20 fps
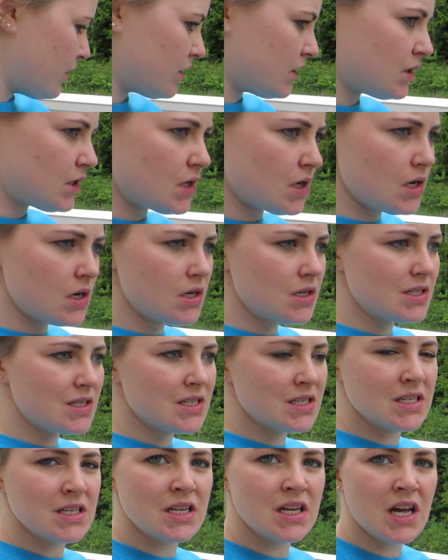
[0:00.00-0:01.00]
with
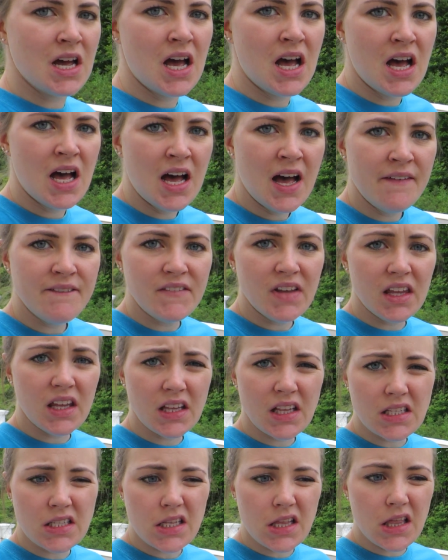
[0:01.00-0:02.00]
dirt. I feel
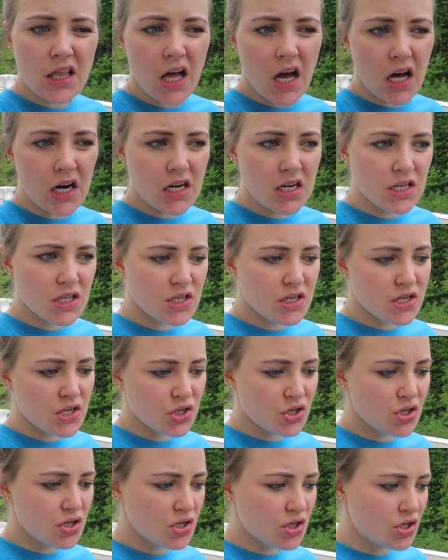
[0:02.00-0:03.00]
like that's a lot of
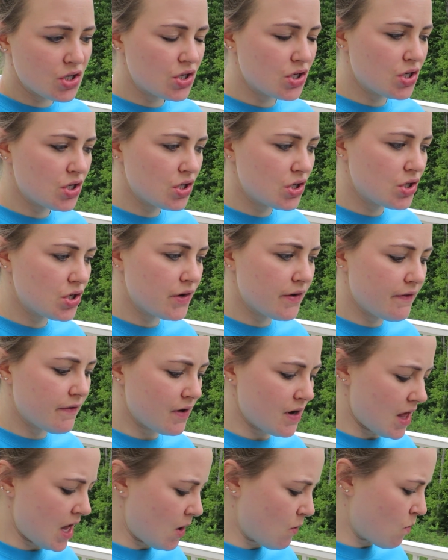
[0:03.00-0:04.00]
dirt
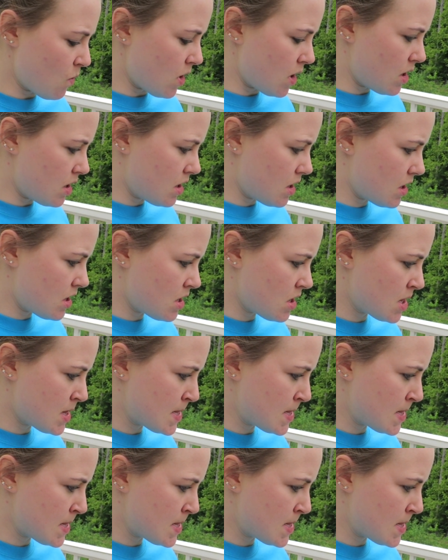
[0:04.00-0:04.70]
for that one.